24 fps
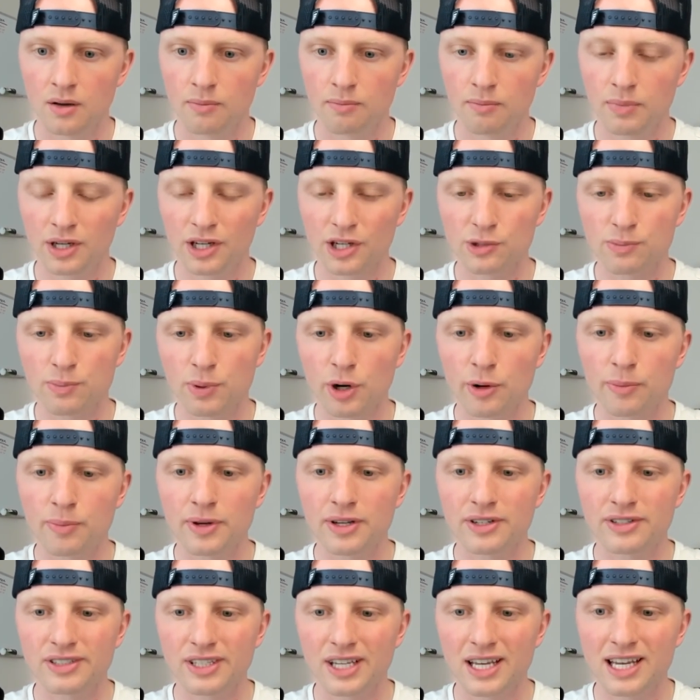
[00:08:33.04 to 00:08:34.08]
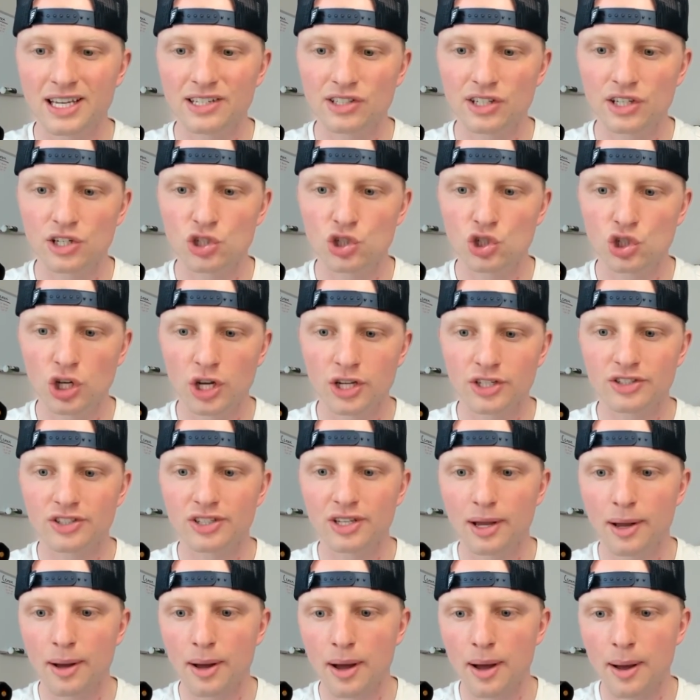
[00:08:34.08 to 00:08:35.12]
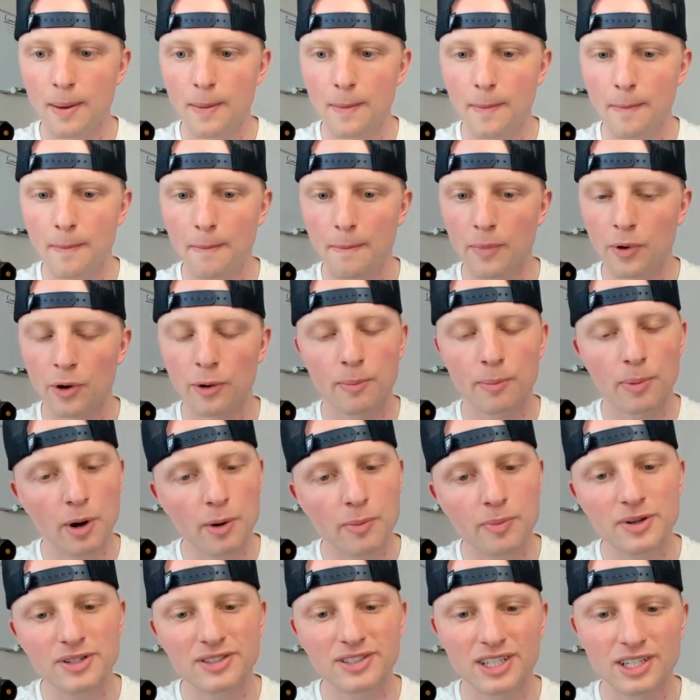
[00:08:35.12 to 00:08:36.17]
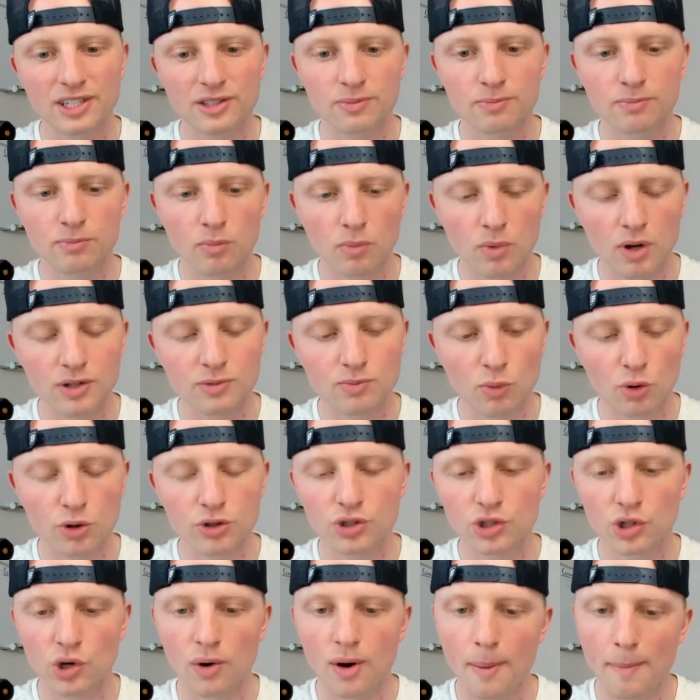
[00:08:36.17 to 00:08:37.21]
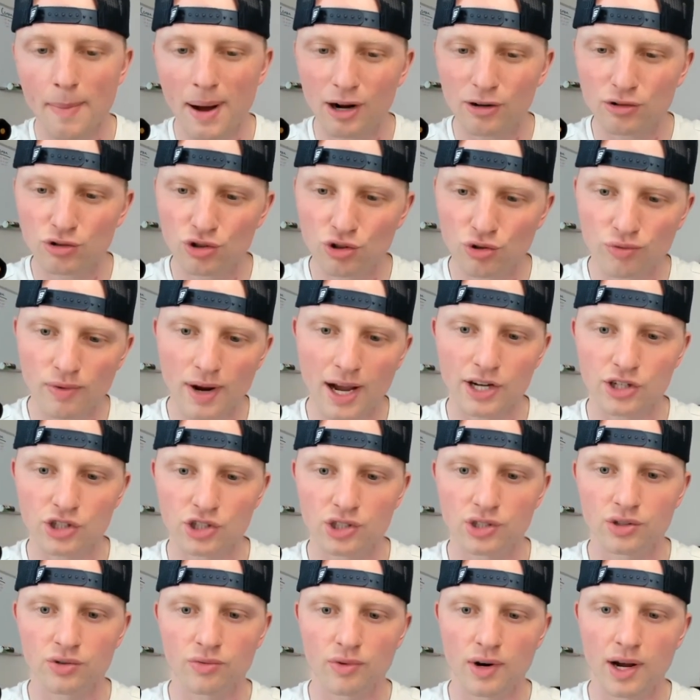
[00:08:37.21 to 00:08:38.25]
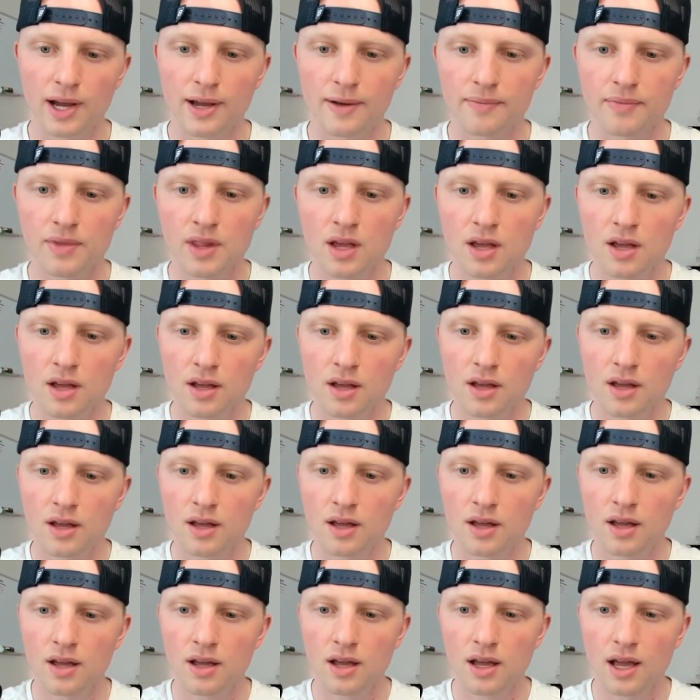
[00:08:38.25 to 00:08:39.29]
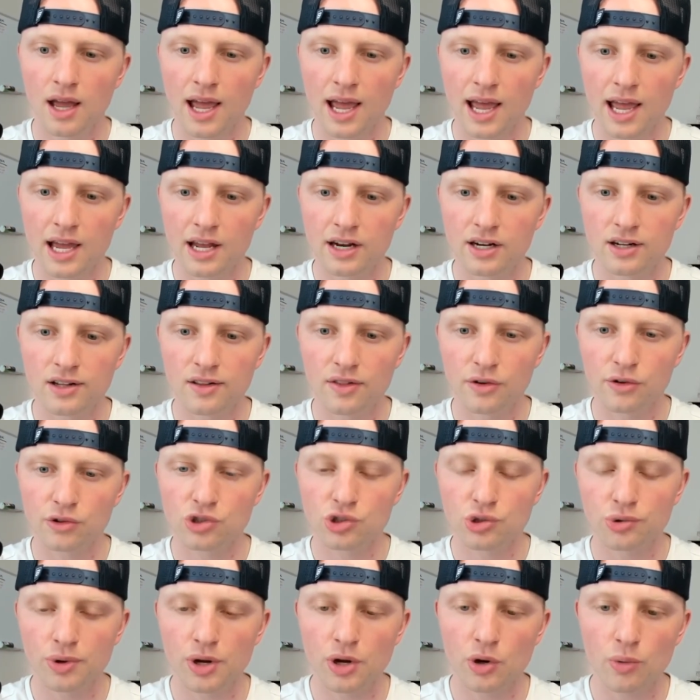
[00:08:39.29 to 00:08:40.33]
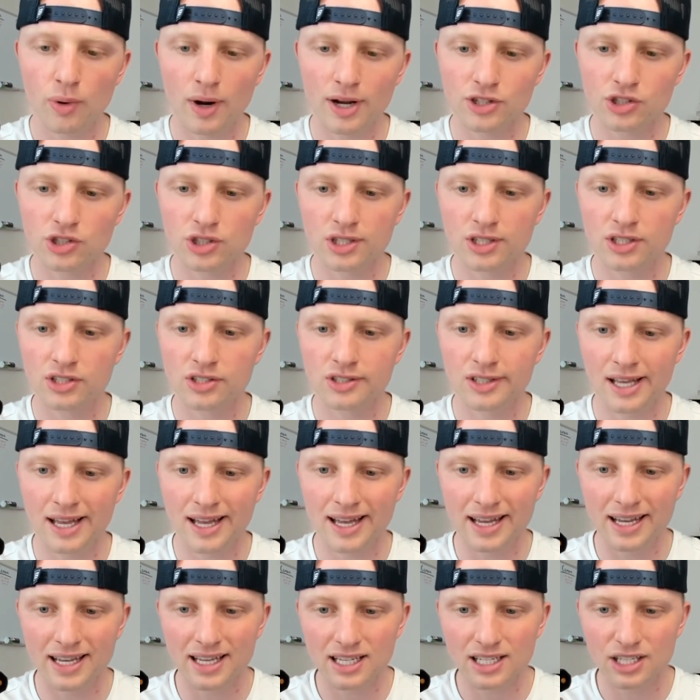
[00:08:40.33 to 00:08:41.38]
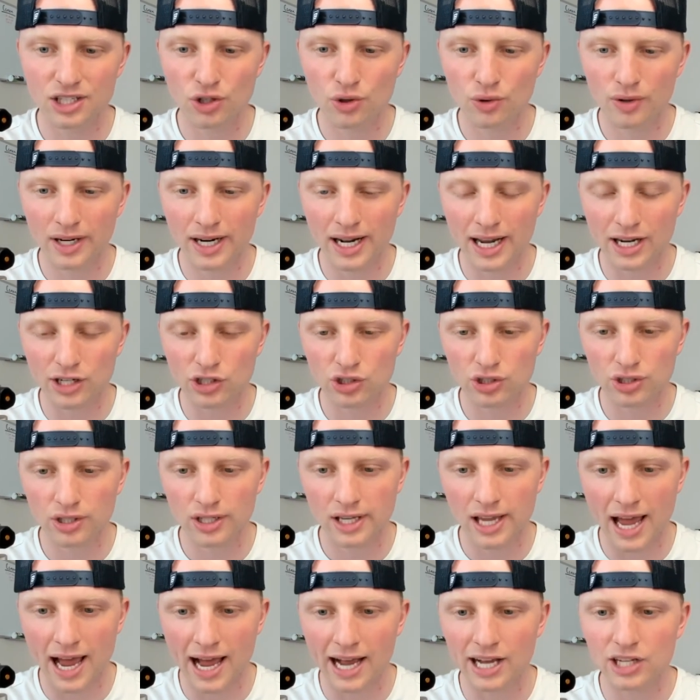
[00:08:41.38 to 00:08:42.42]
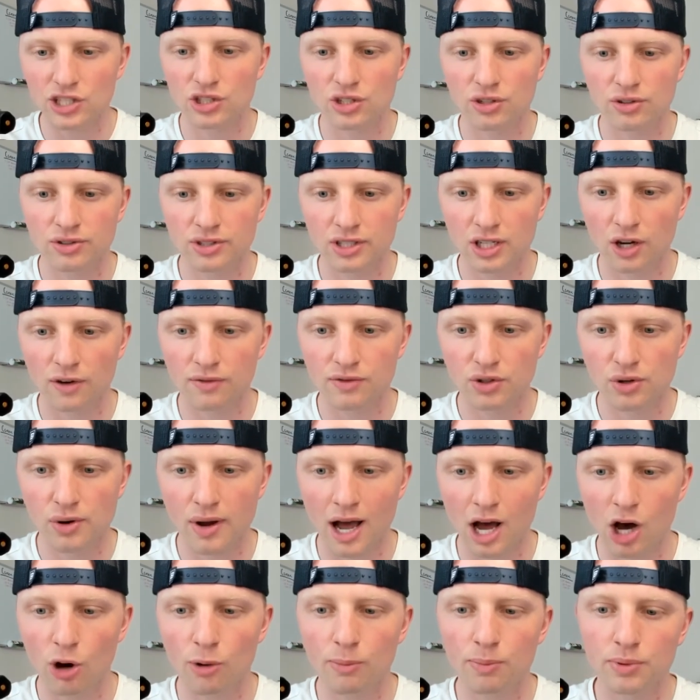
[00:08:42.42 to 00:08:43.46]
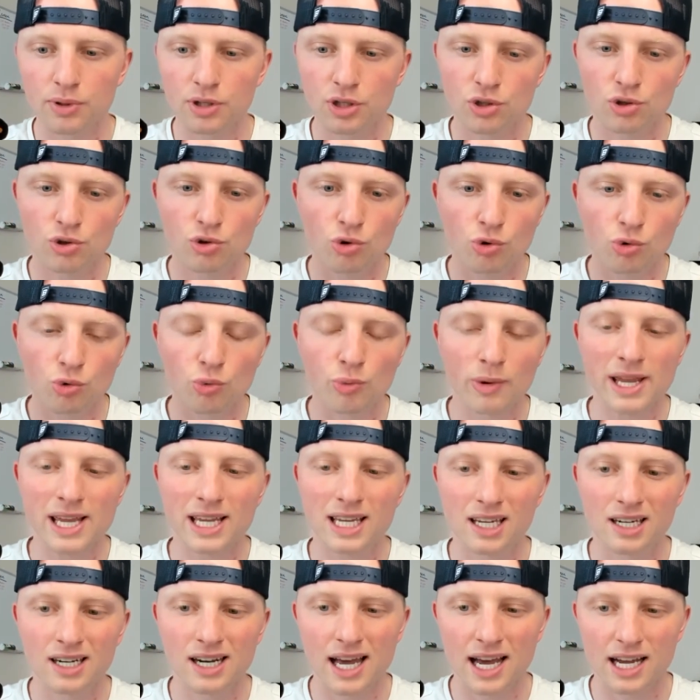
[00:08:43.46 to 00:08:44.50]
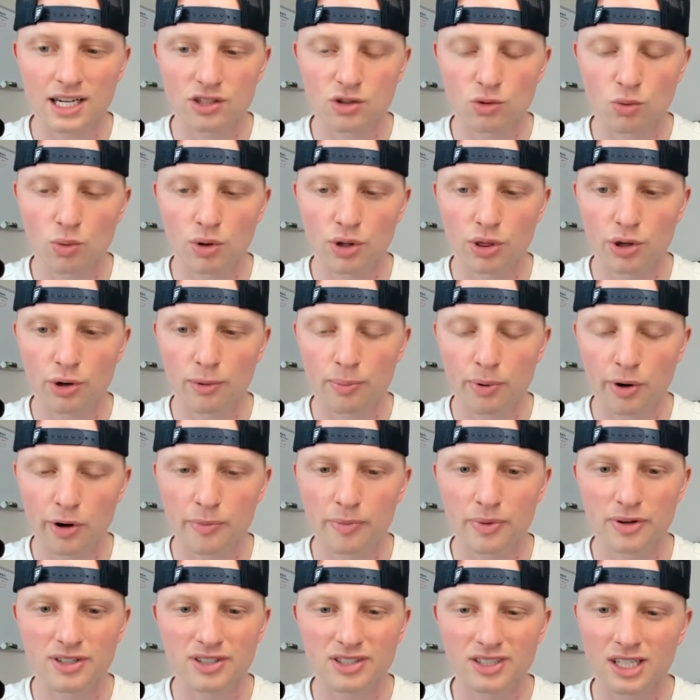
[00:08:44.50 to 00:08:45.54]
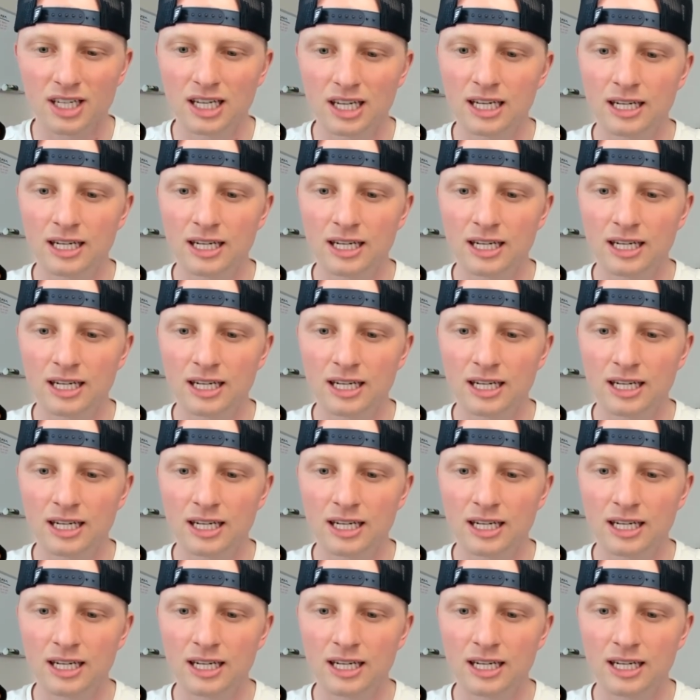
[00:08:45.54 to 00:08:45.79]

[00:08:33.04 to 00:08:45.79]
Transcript: Because purpose isn't just, or purpose is more so about direction, right? And there's 3 questions that you can actually ask yourself to help you reconnect with your purpose.